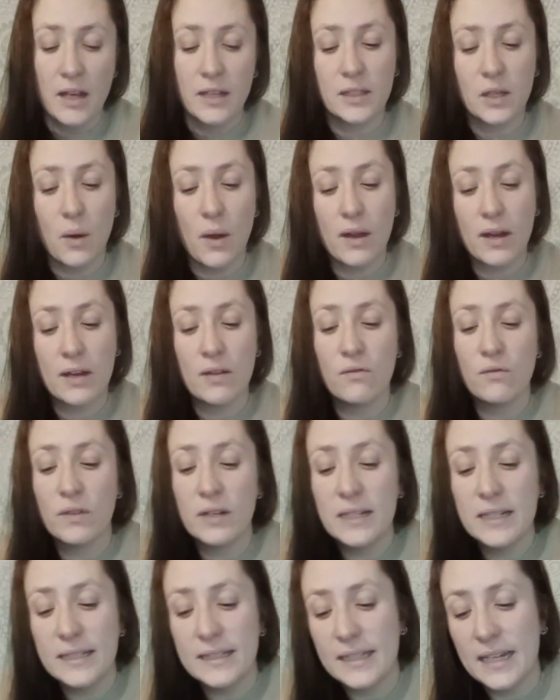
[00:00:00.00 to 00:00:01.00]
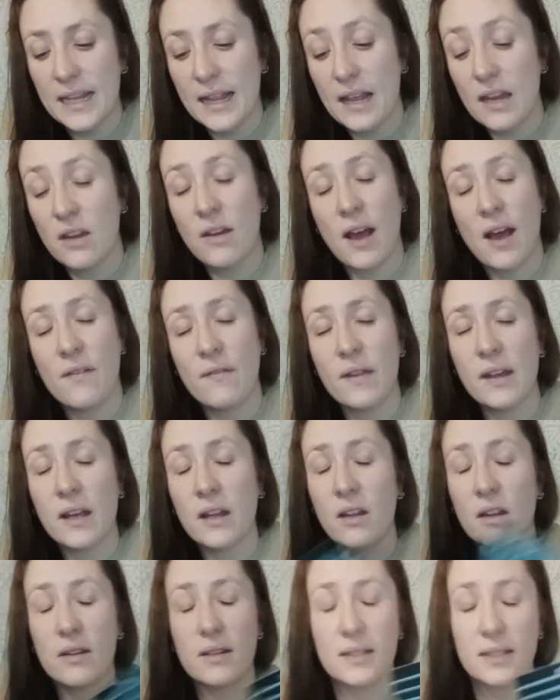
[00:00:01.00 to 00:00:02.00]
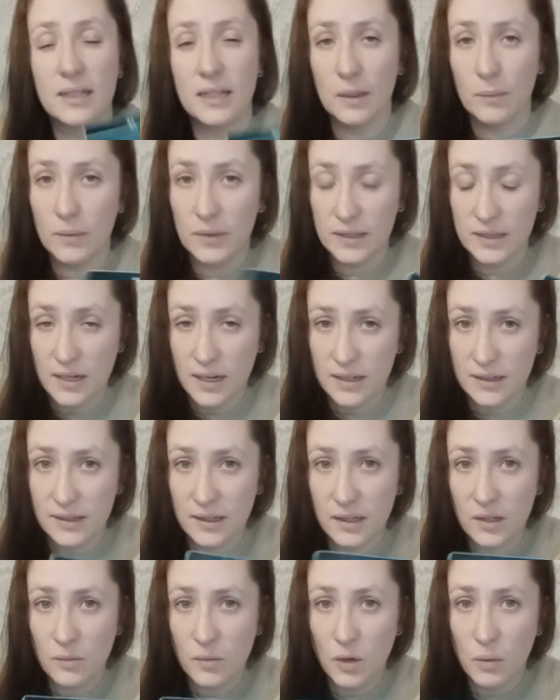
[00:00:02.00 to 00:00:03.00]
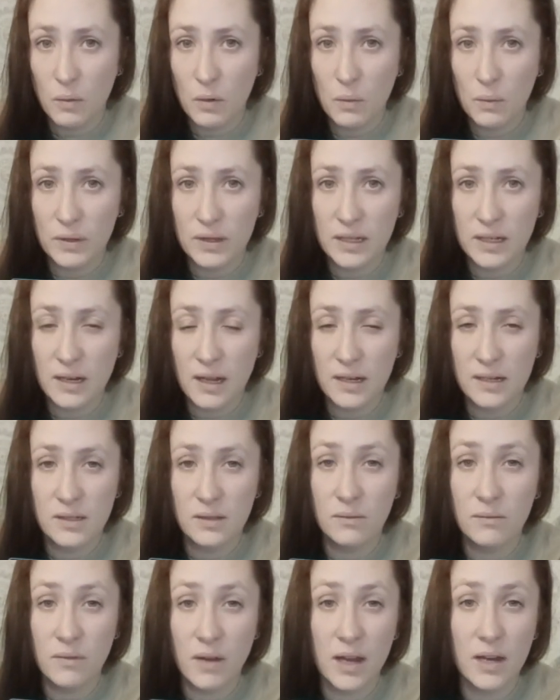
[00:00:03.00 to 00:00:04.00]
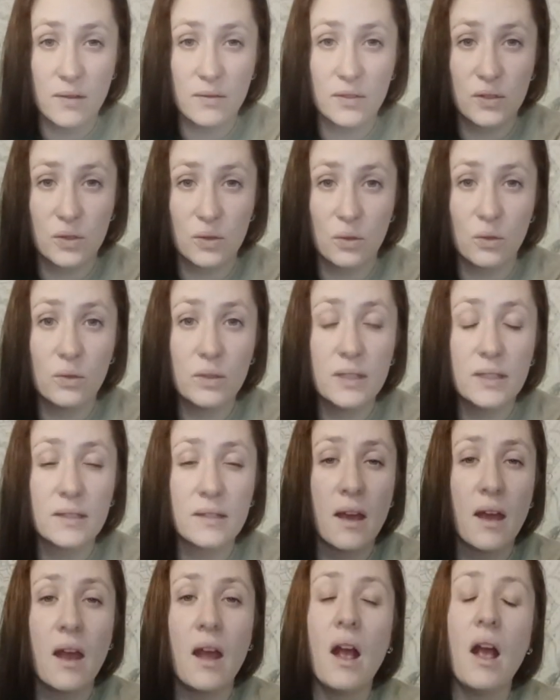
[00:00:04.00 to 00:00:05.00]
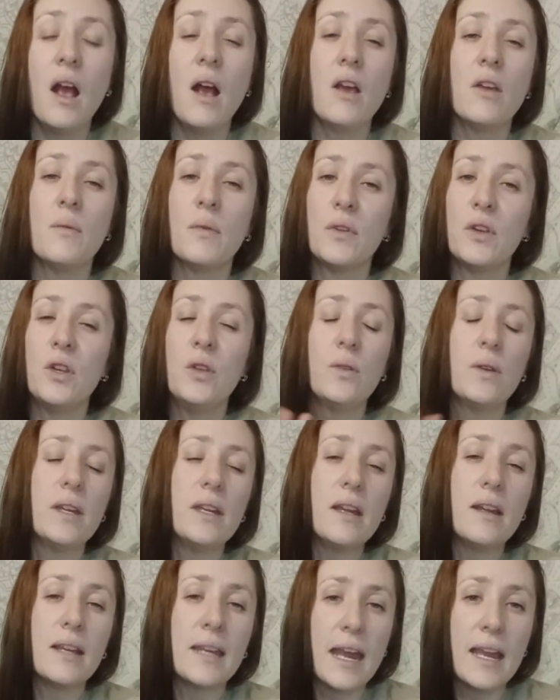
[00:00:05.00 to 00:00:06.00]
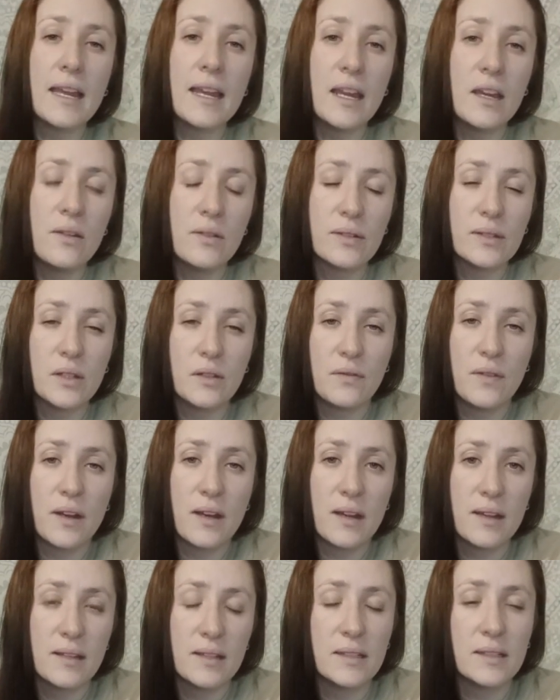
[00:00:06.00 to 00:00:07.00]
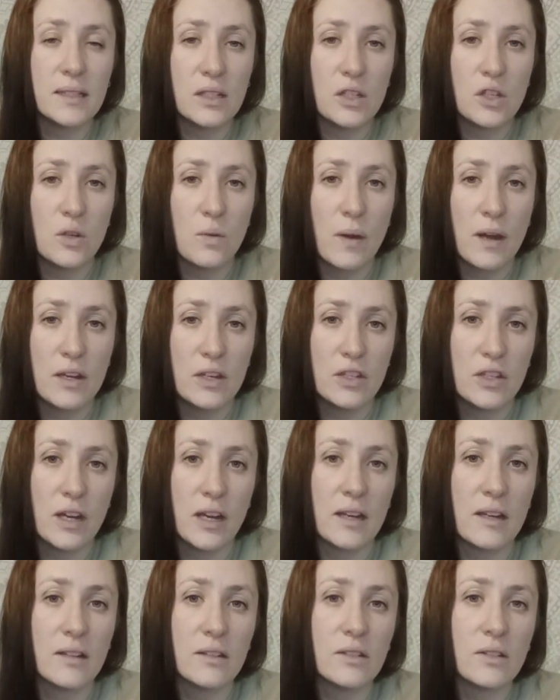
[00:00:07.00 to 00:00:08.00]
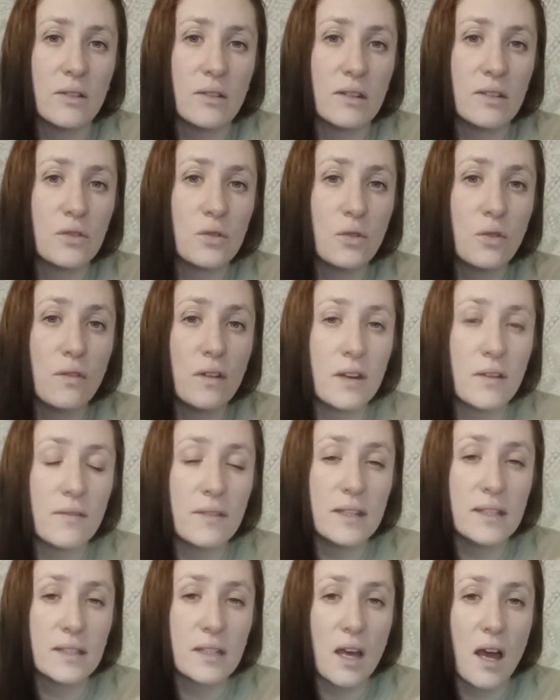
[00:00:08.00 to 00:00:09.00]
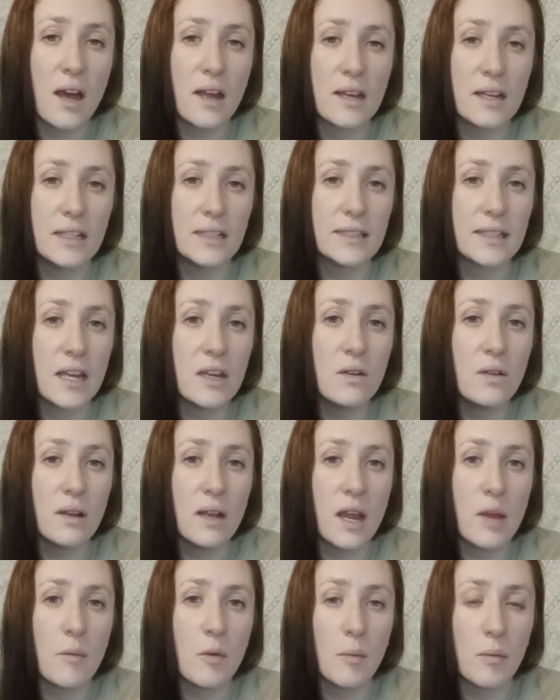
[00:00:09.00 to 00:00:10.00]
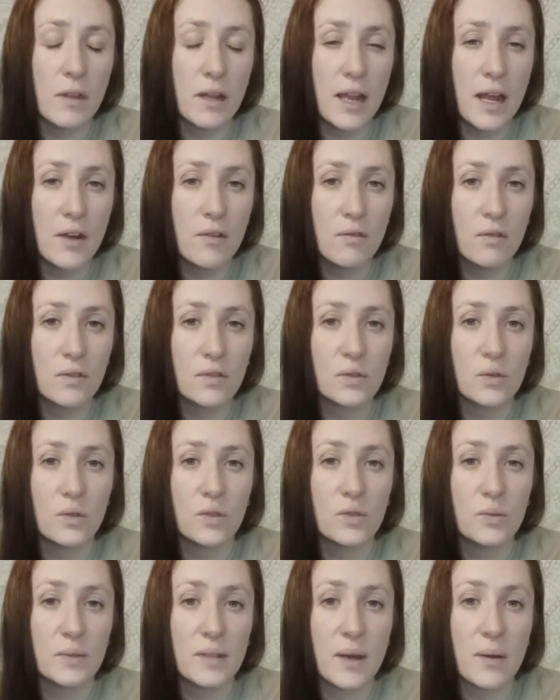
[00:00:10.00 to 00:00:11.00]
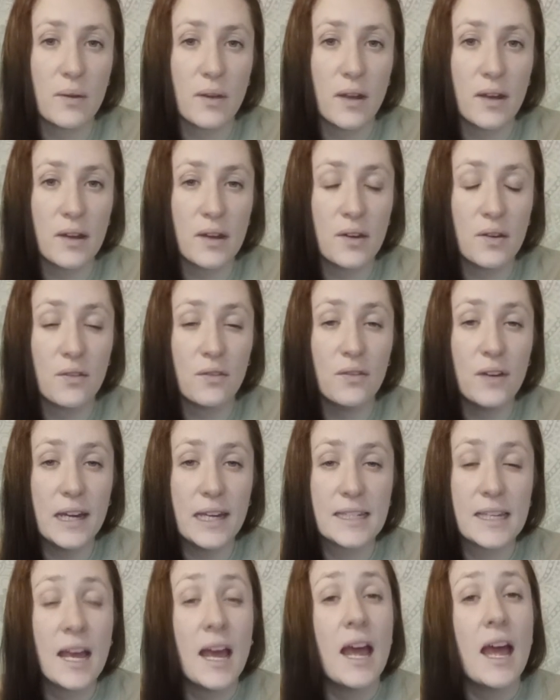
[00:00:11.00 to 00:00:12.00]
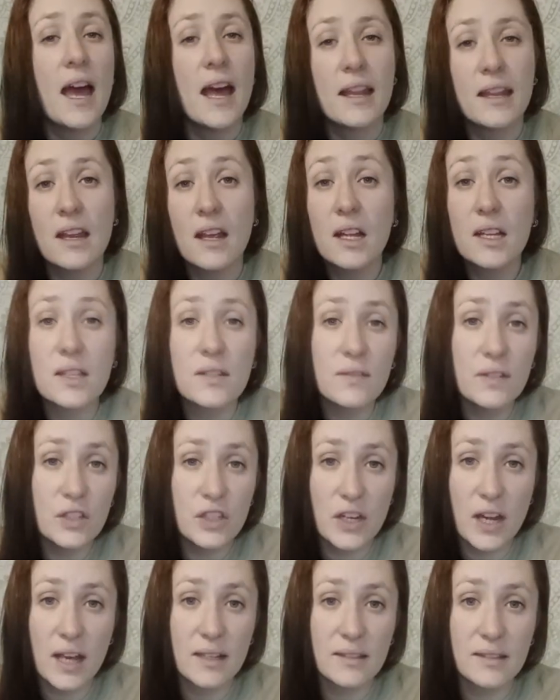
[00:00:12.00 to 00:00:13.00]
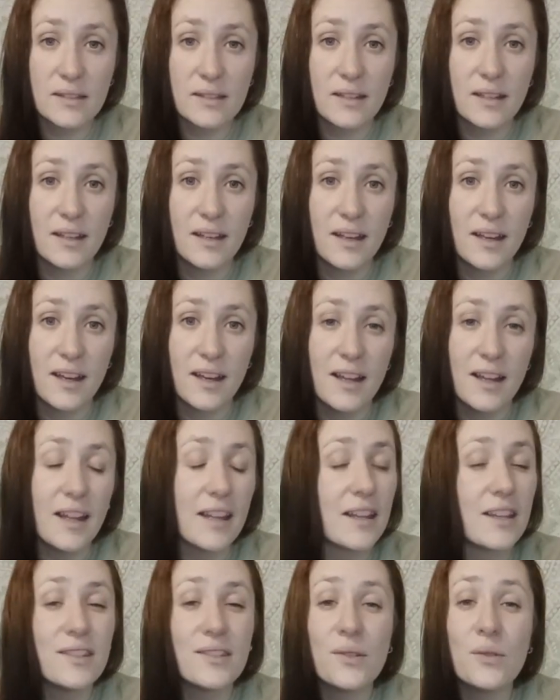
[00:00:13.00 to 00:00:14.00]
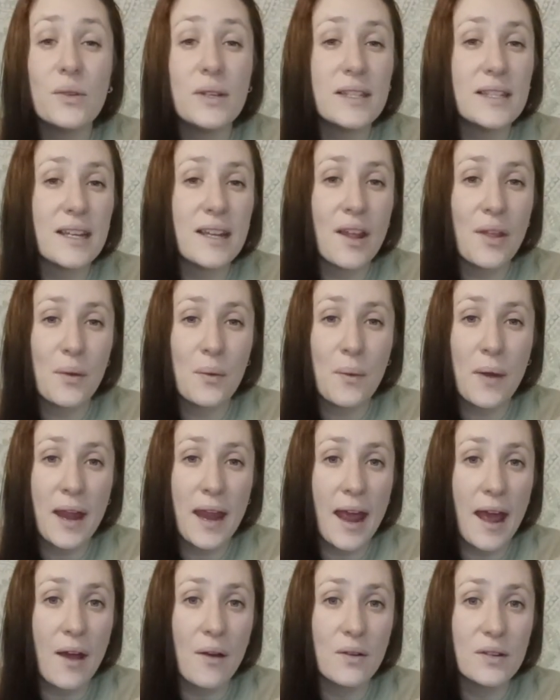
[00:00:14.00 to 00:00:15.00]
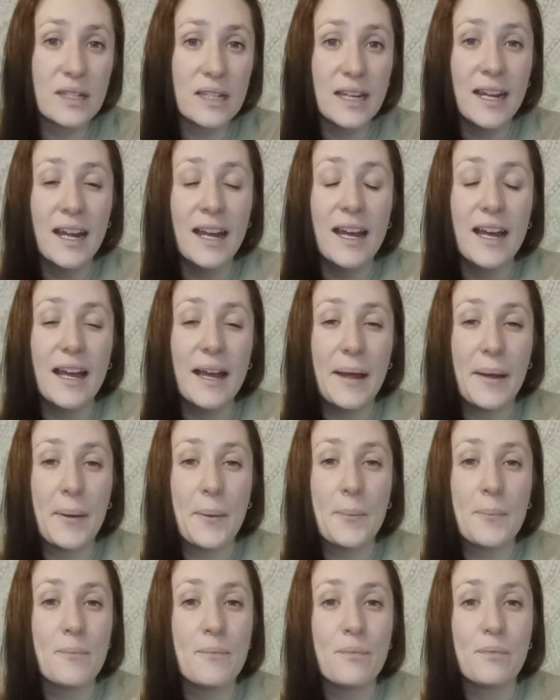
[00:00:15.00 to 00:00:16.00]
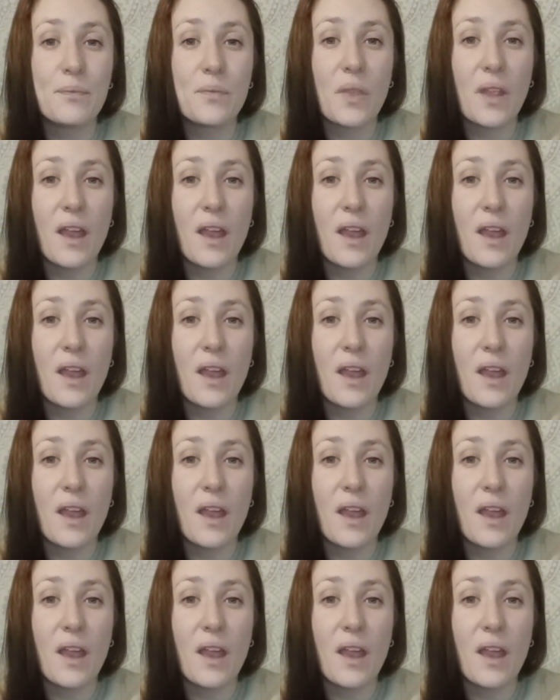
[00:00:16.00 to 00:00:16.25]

so i can really see that you're having a lot of sleepless nights at the moment with the nine nine of swords but you can again get yourself out of this situation. So the story of this card is can you climb up the ladder of swords without cutting your feet? And the answer is yes. Like there's always another way out. Um,